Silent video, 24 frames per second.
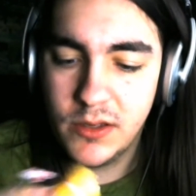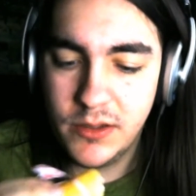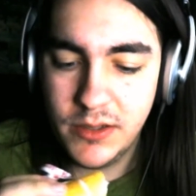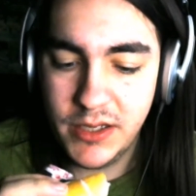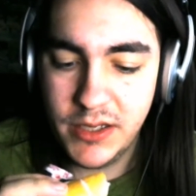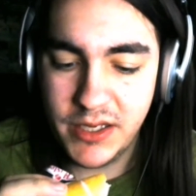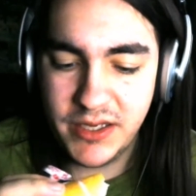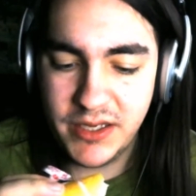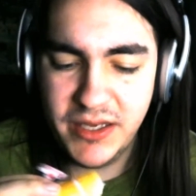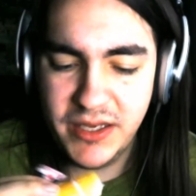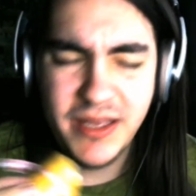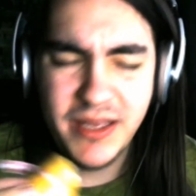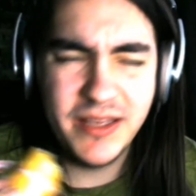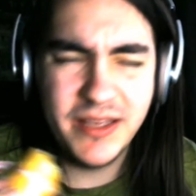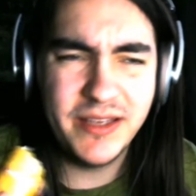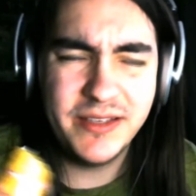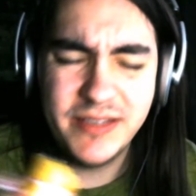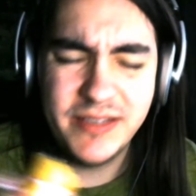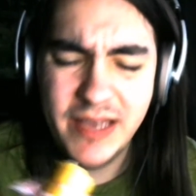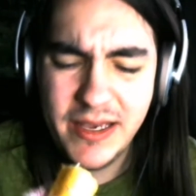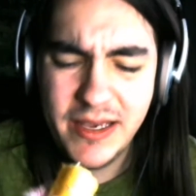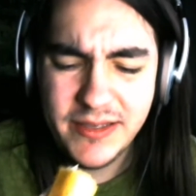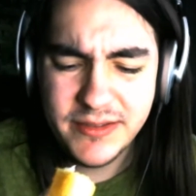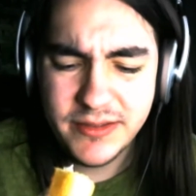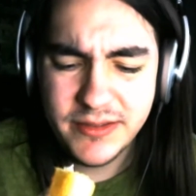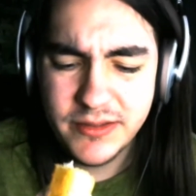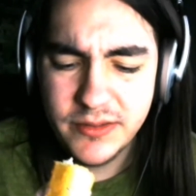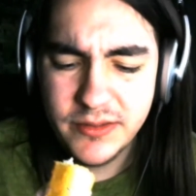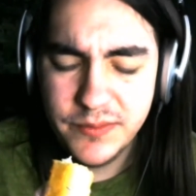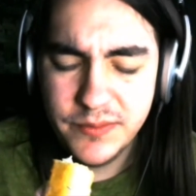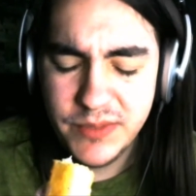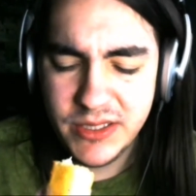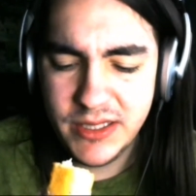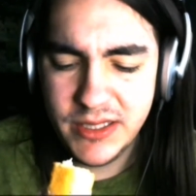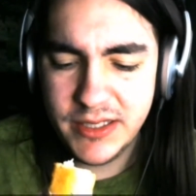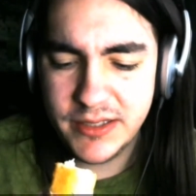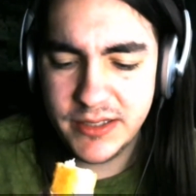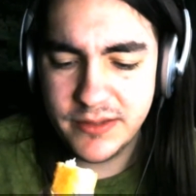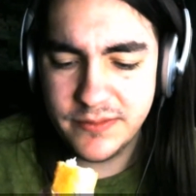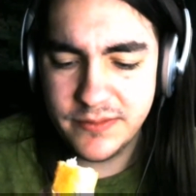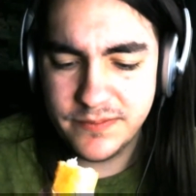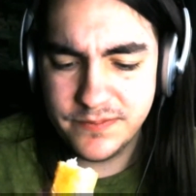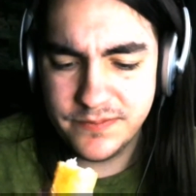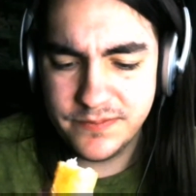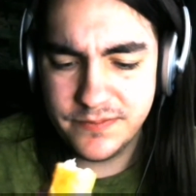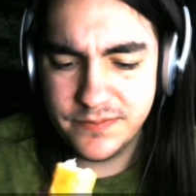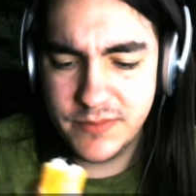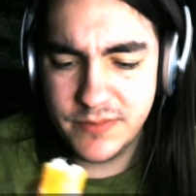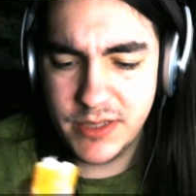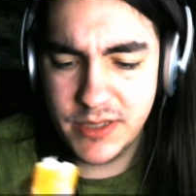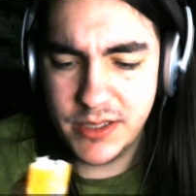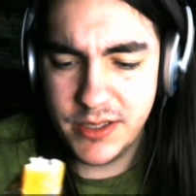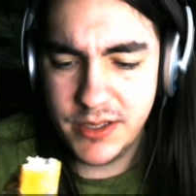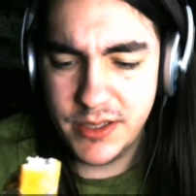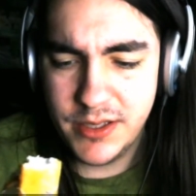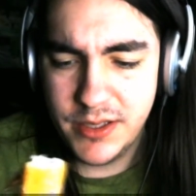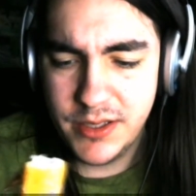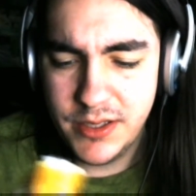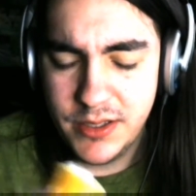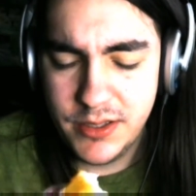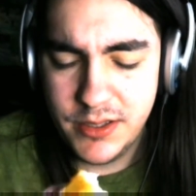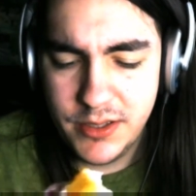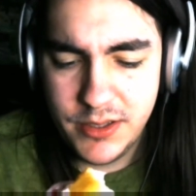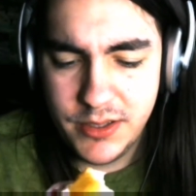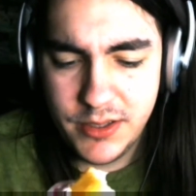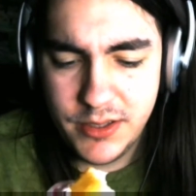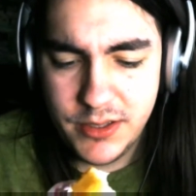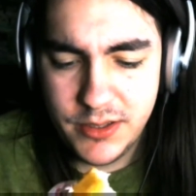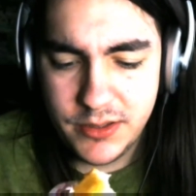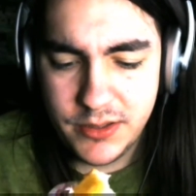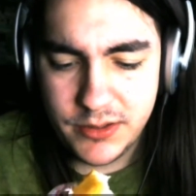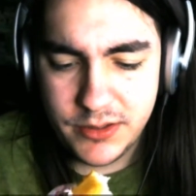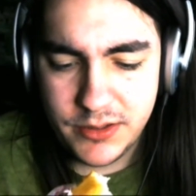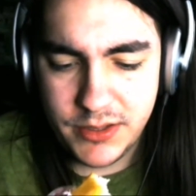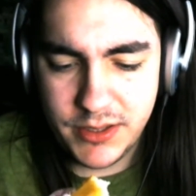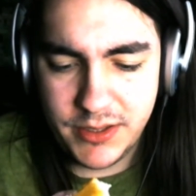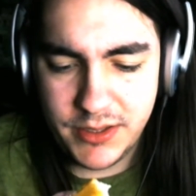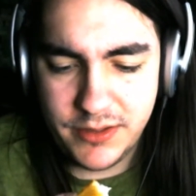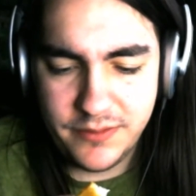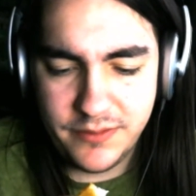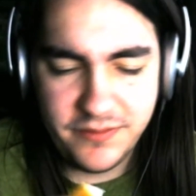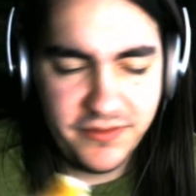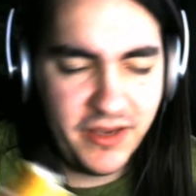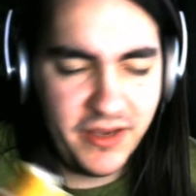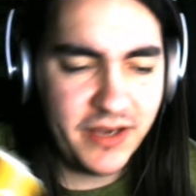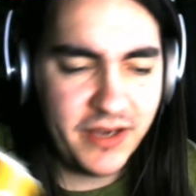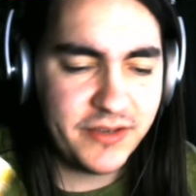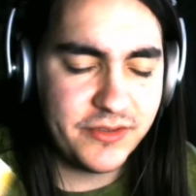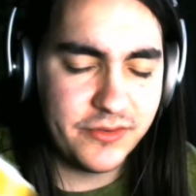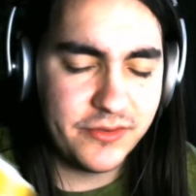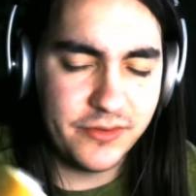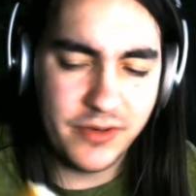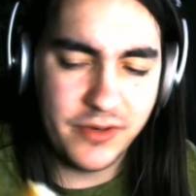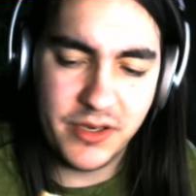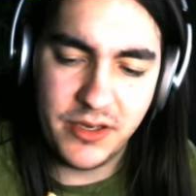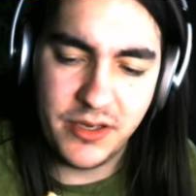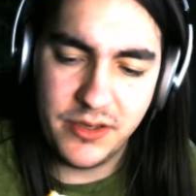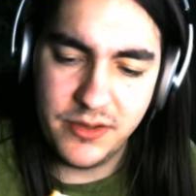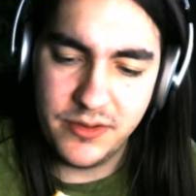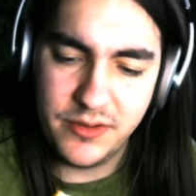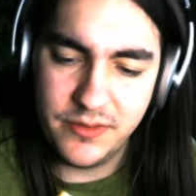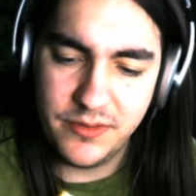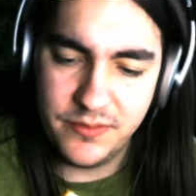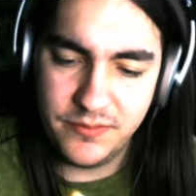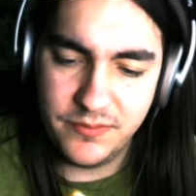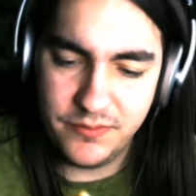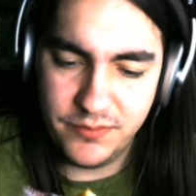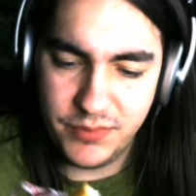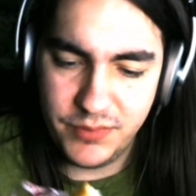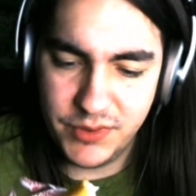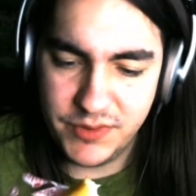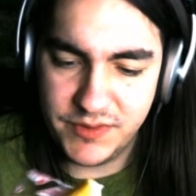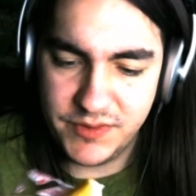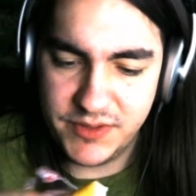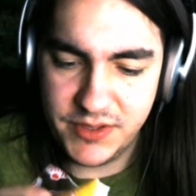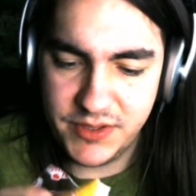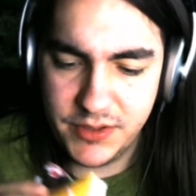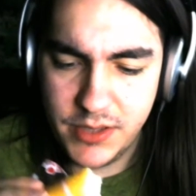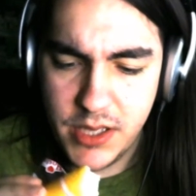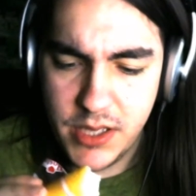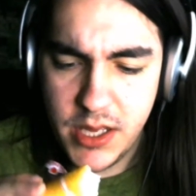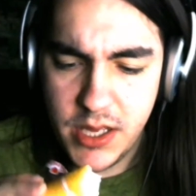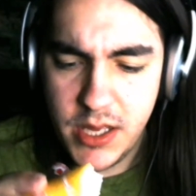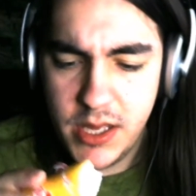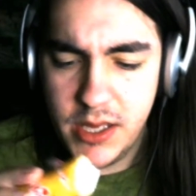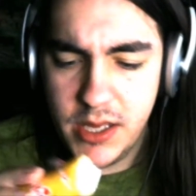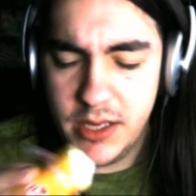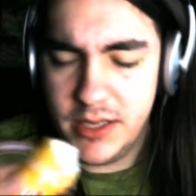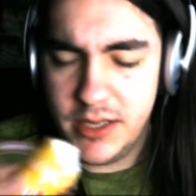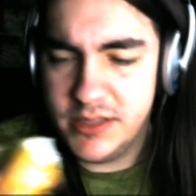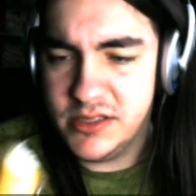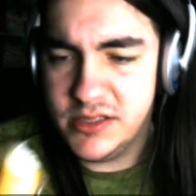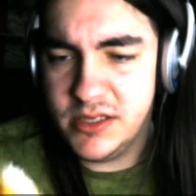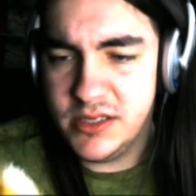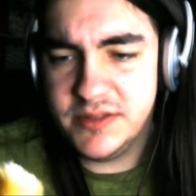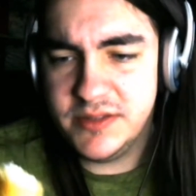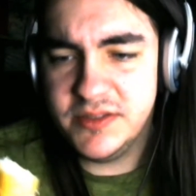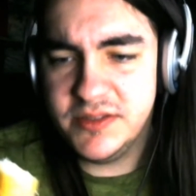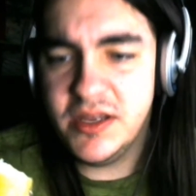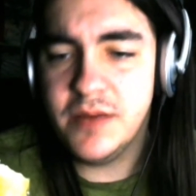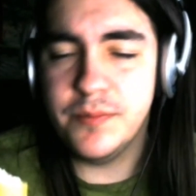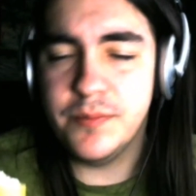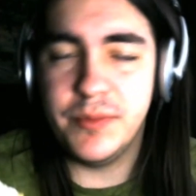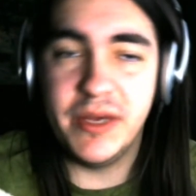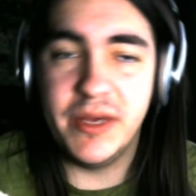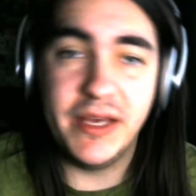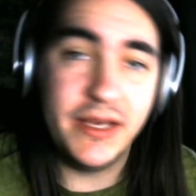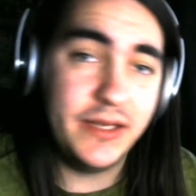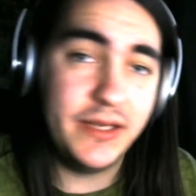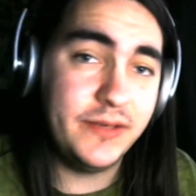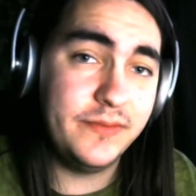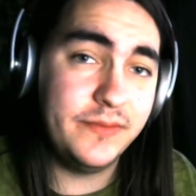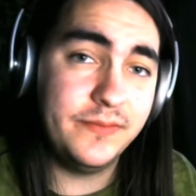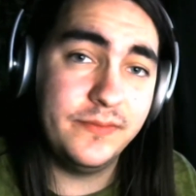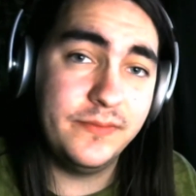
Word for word: again, it tastes a little bit like like factory, but still, it, it's not bad.